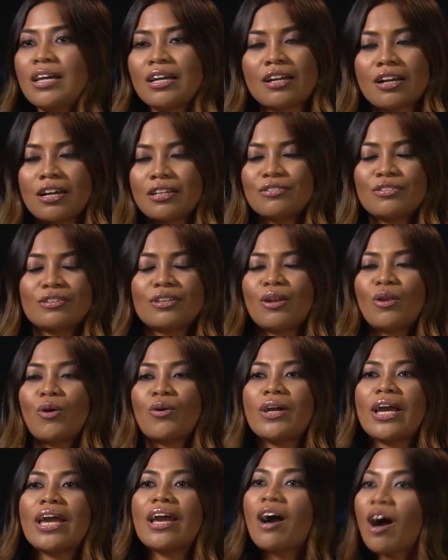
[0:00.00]
Can't do the
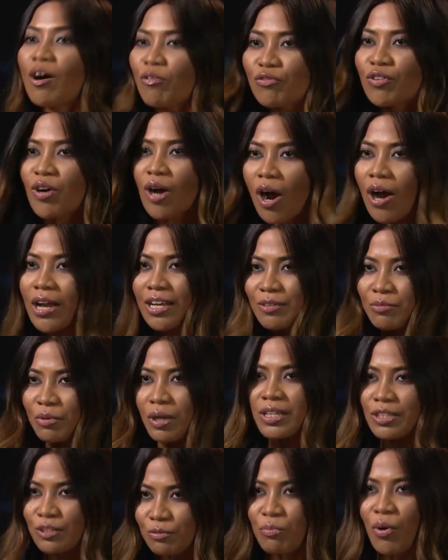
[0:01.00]
long hair. I've, it,
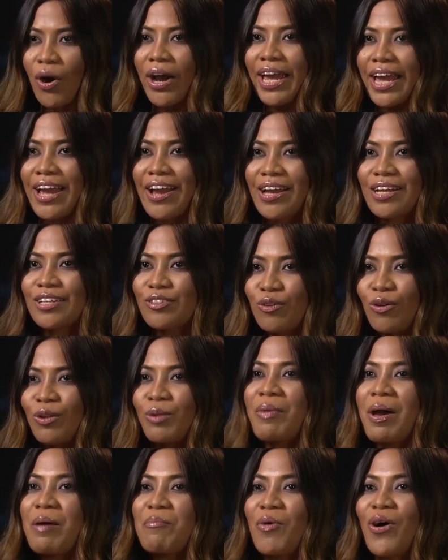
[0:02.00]
it's my hair. It's all
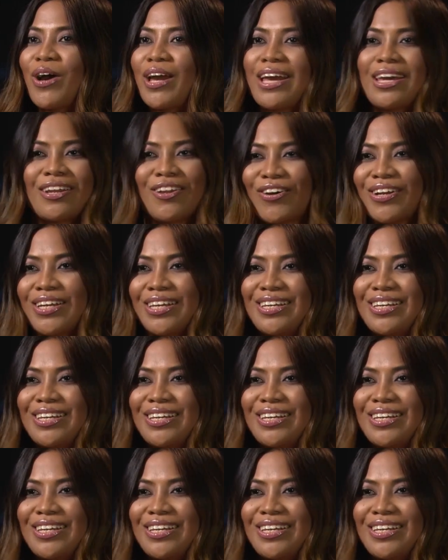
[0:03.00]
about my hair, not